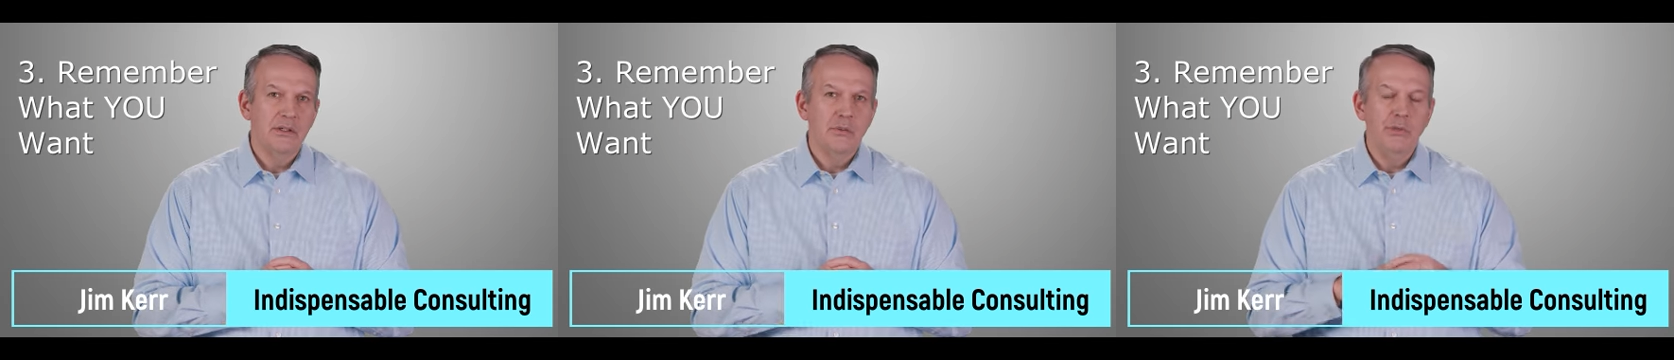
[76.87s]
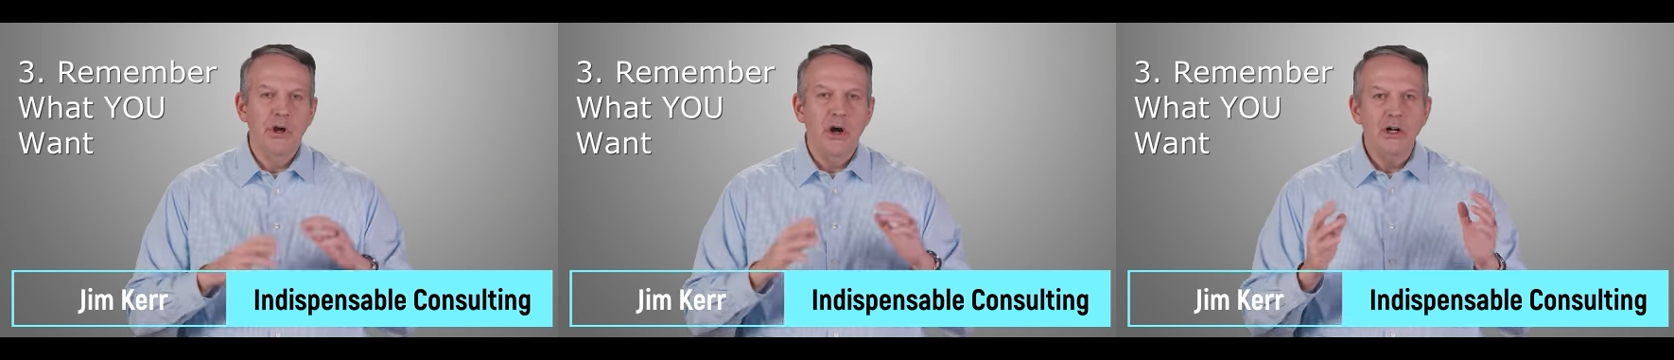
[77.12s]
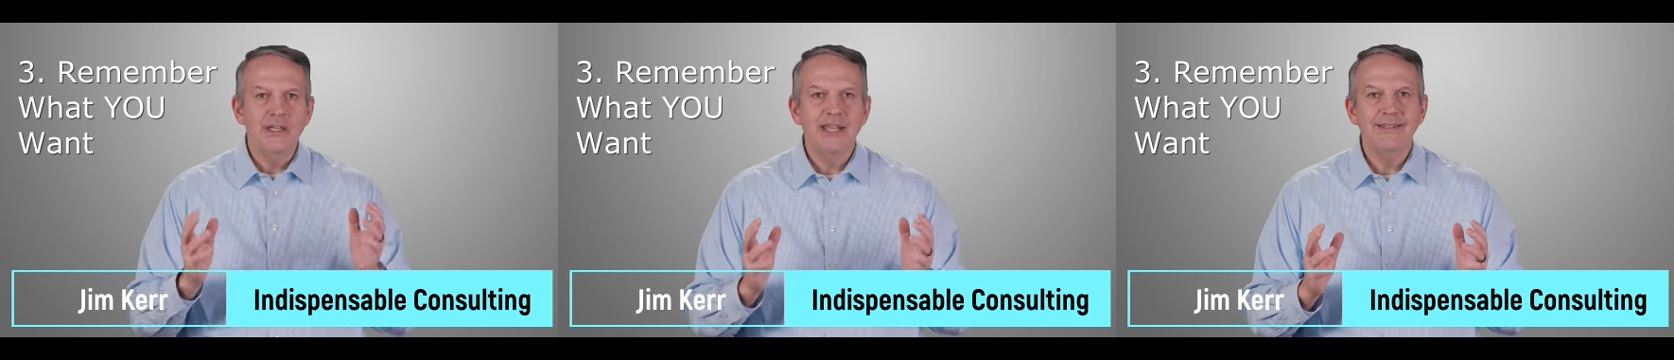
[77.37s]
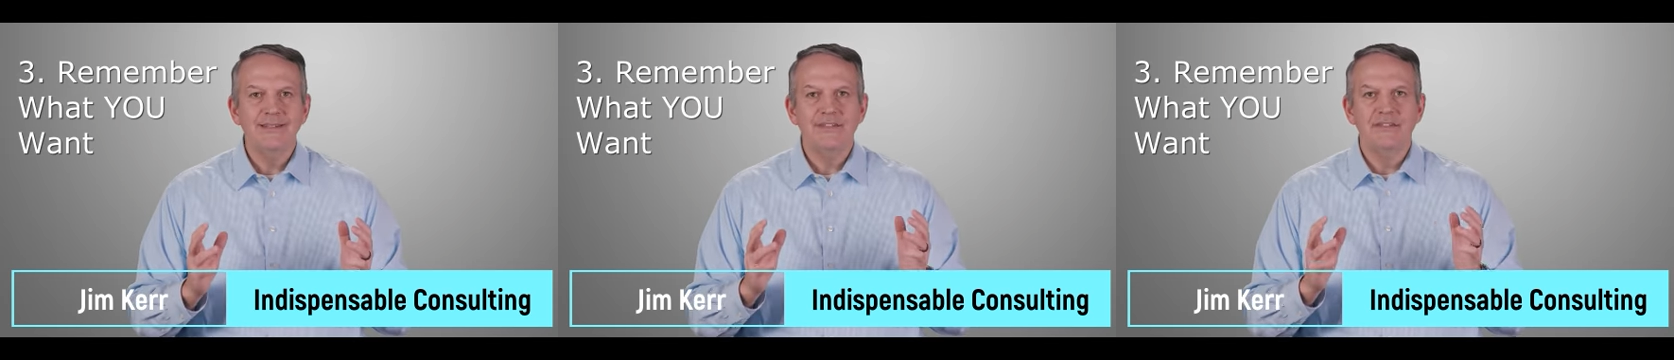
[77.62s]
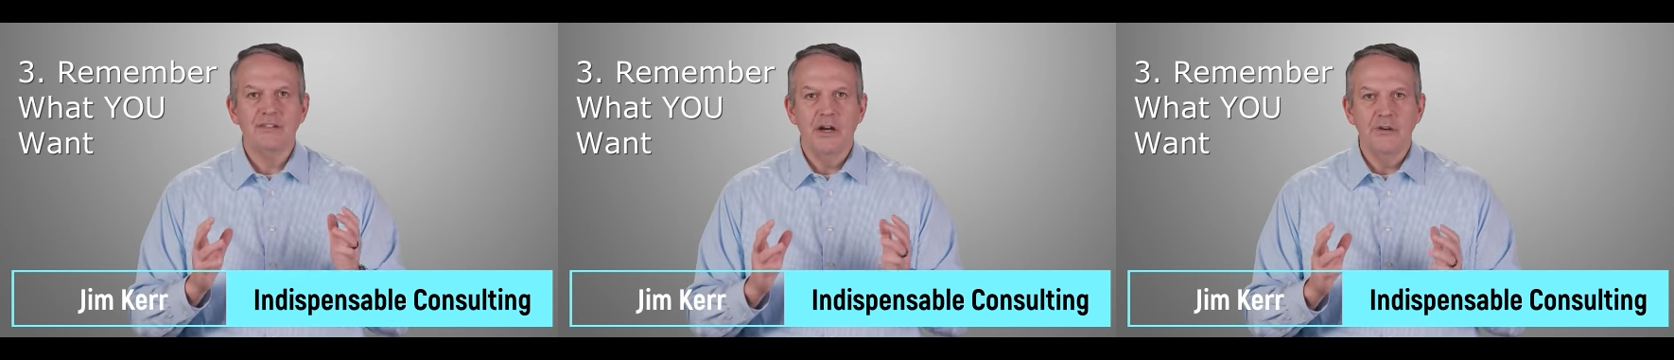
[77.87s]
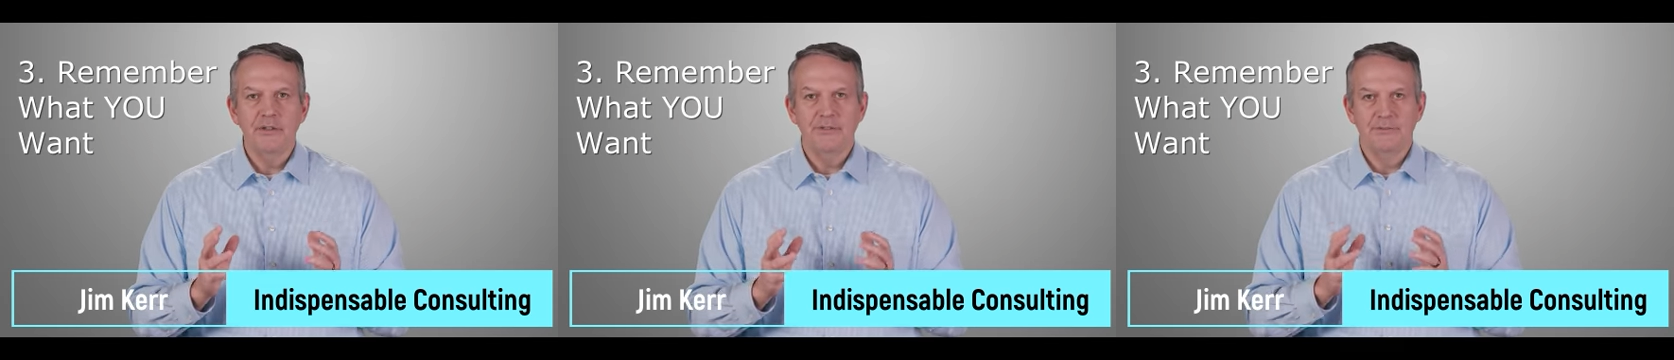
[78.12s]
We all get
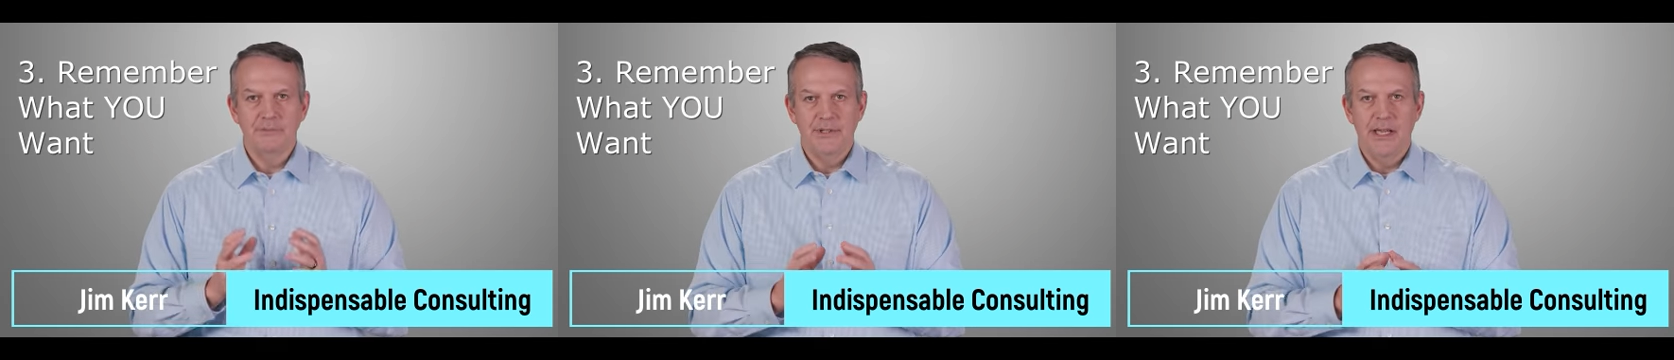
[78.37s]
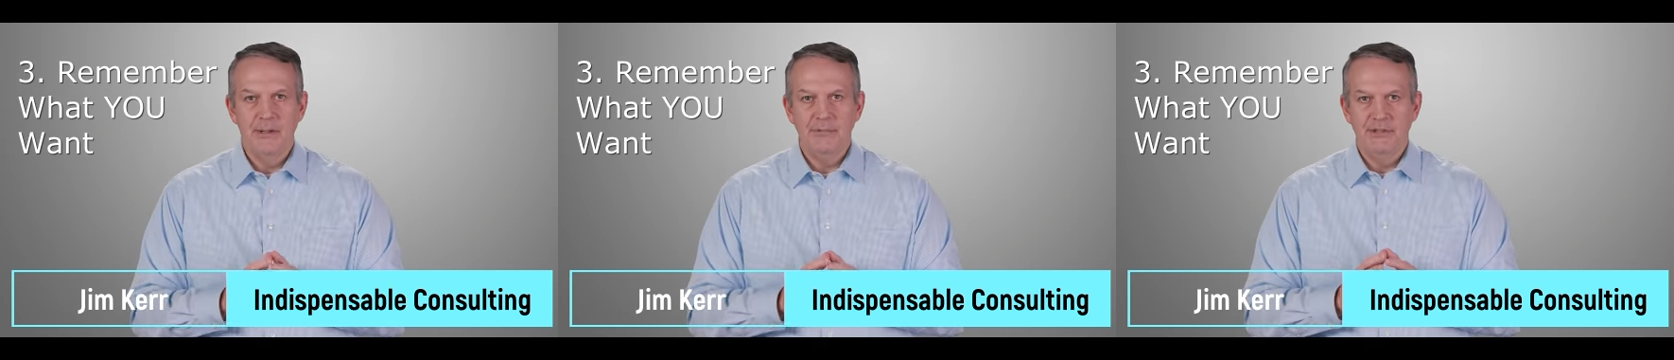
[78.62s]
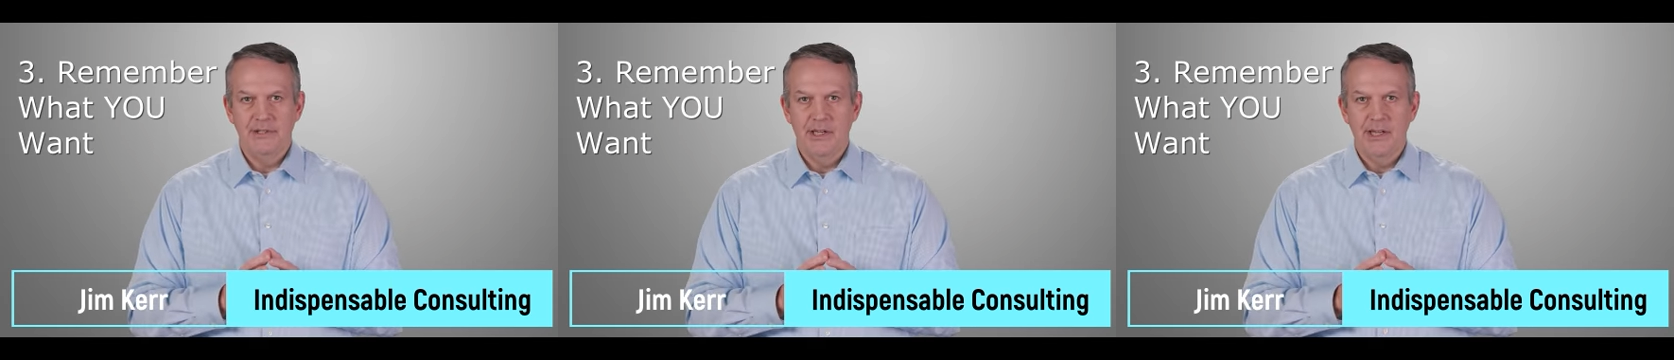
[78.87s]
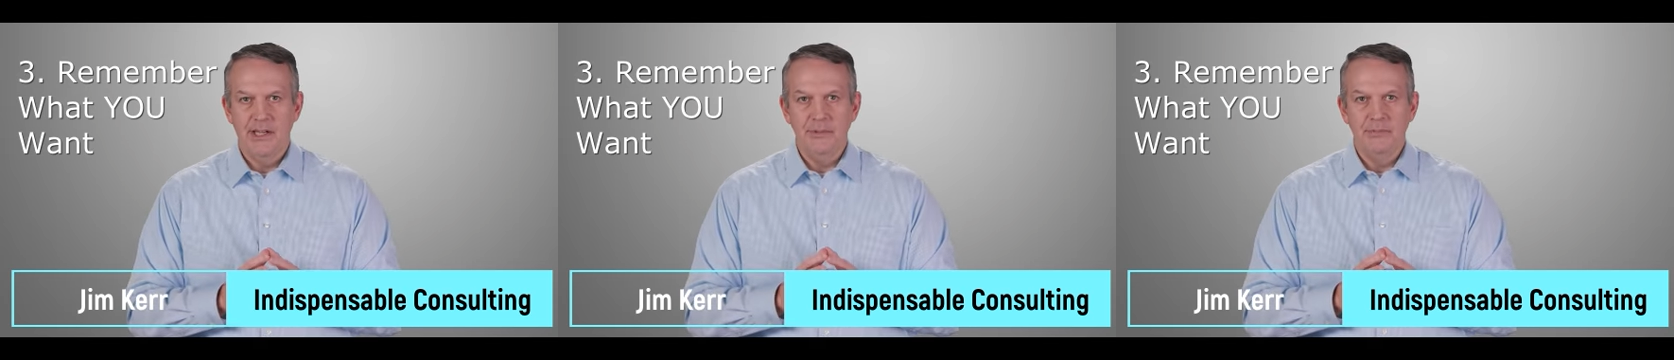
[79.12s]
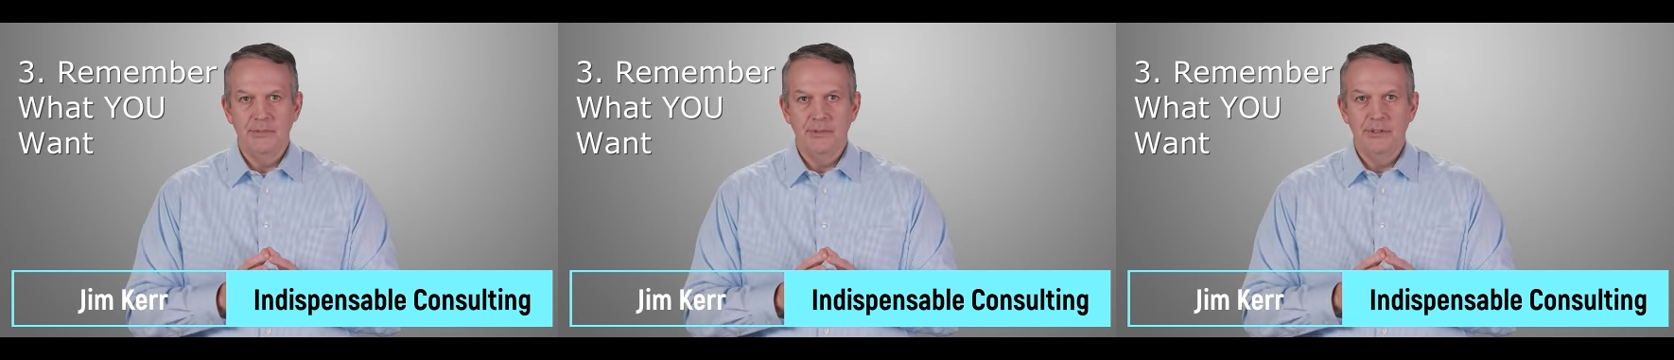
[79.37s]
discouraged from time to time.